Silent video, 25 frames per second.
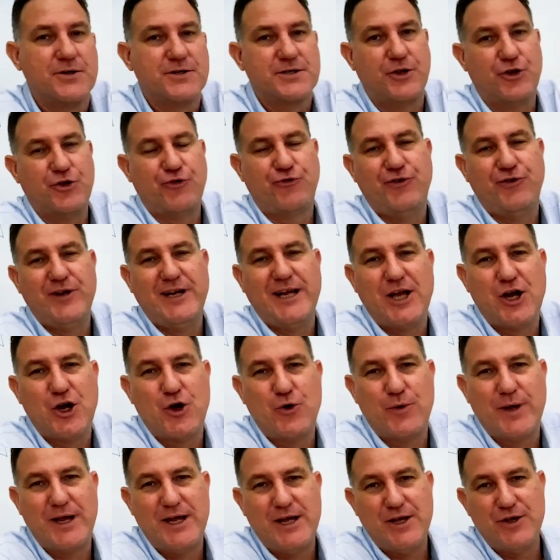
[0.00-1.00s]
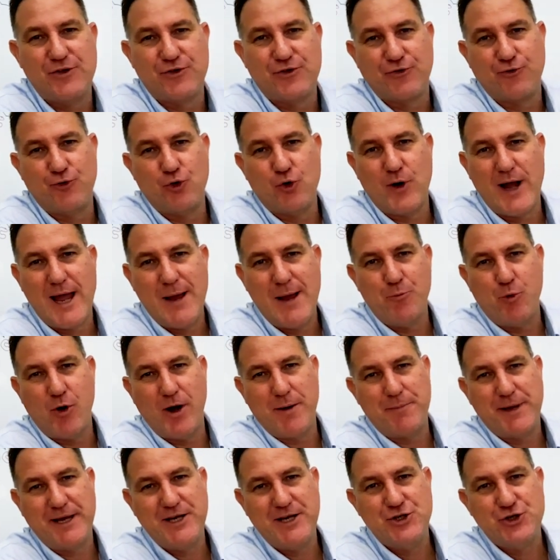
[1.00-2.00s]
So this video is for
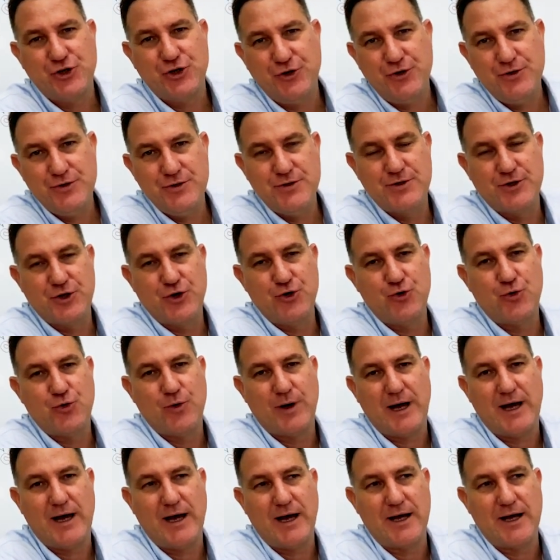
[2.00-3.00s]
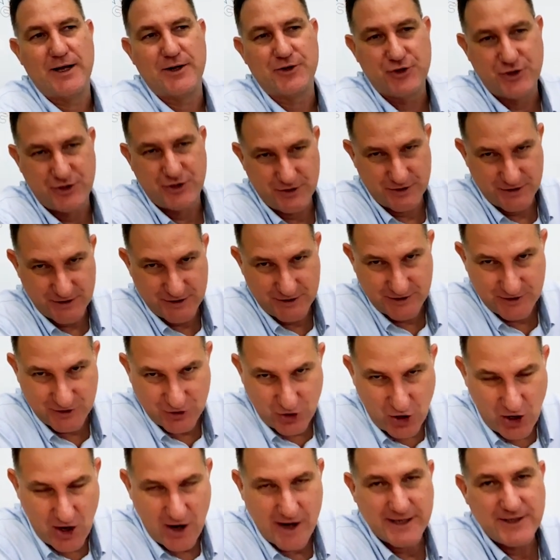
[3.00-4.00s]
MYP students who are
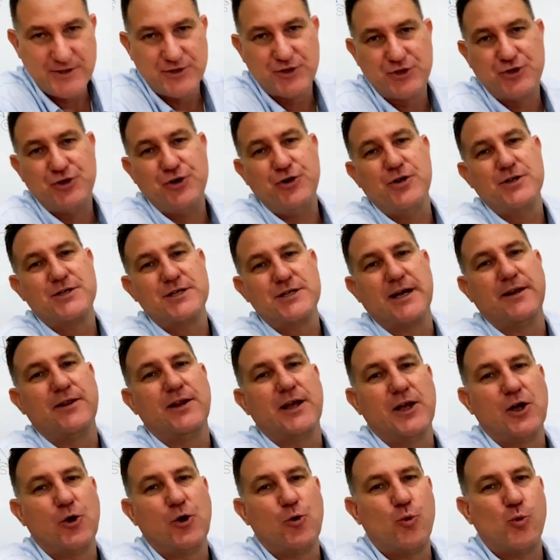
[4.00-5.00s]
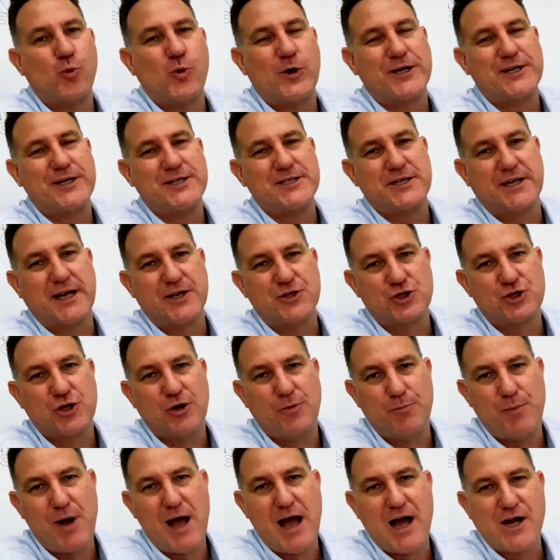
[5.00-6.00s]
design students and they're wanting to get
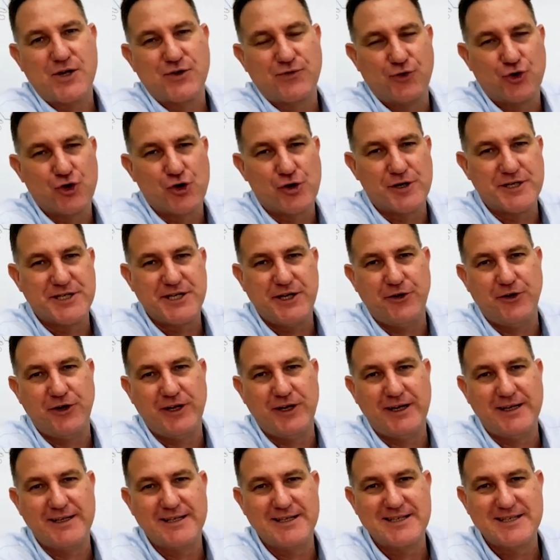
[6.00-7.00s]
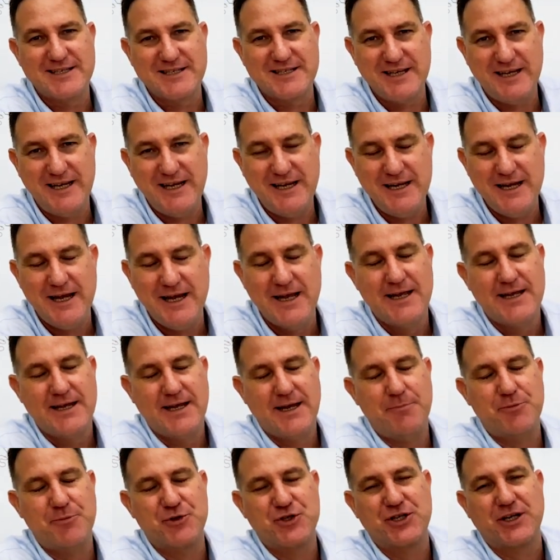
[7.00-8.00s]
top marks for Criterion C,
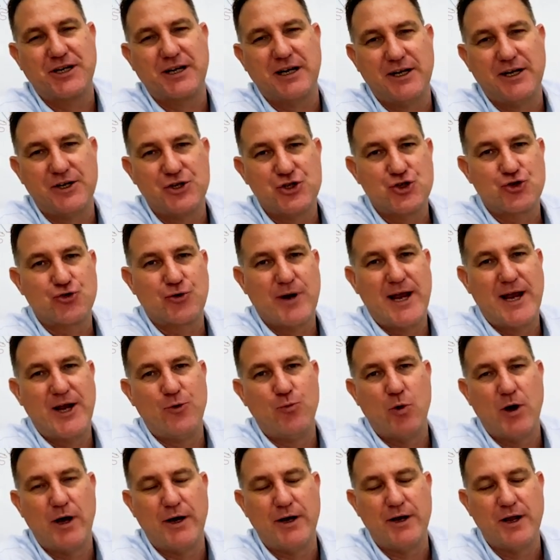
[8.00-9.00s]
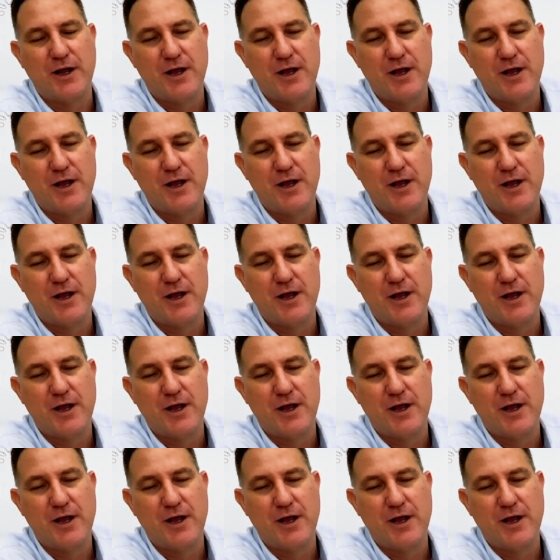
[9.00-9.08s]
in particular Strand 1.